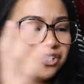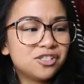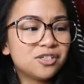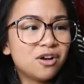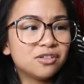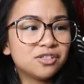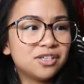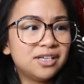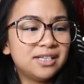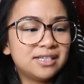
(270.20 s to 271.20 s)
is just an
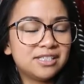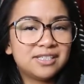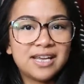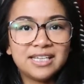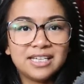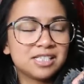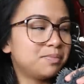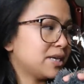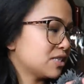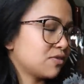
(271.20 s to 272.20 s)
alternate and just taking
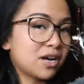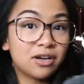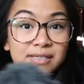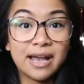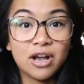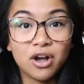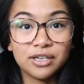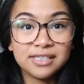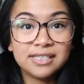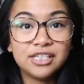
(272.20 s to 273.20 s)
its place for now, because I
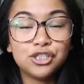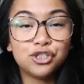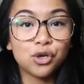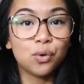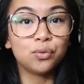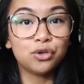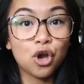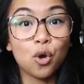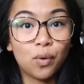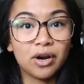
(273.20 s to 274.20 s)
honestly don't
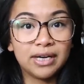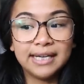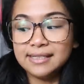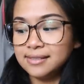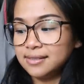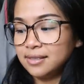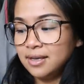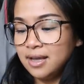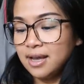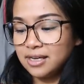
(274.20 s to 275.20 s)
know where it is,
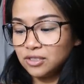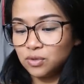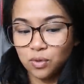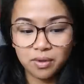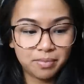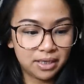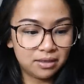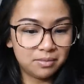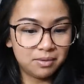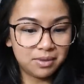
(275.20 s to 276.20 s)
and it's sort of
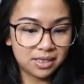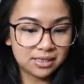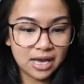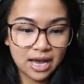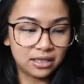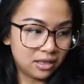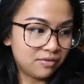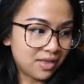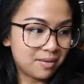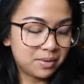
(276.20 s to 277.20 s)
bugging me because I
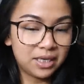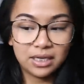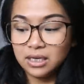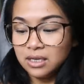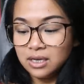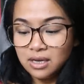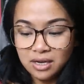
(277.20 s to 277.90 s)
love that beanie.